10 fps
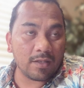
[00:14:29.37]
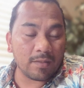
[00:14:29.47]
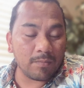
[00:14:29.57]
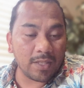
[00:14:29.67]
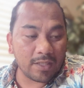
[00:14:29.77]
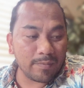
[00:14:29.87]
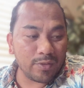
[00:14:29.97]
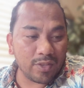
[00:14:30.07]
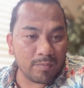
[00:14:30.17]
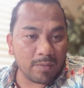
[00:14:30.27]
my
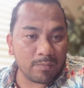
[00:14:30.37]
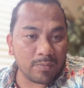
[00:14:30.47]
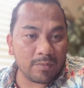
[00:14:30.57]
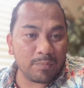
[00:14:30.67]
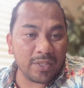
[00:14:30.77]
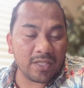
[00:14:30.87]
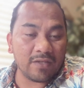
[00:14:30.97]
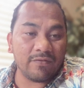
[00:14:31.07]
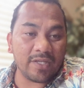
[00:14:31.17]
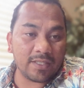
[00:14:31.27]
community member being
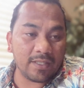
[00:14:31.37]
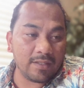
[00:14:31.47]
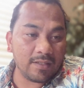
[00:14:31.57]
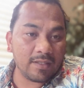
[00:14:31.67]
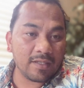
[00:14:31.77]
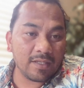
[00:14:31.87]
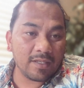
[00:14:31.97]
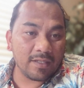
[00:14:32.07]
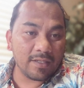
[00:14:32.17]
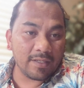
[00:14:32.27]
evicted,
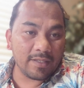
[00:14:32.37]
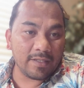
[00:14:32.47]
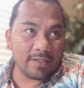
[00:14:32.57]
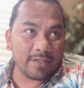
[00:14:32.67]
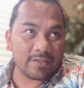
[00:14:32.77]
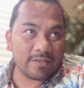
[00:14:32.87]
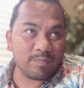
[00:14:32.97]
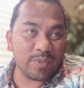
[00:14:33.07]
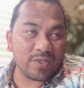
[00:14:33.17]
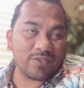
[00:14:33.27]
is
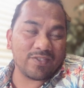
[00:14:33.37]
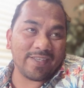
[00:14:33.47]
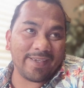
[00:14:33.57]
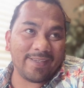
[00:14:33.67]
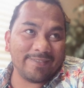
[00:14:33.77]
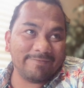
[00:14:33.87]
because the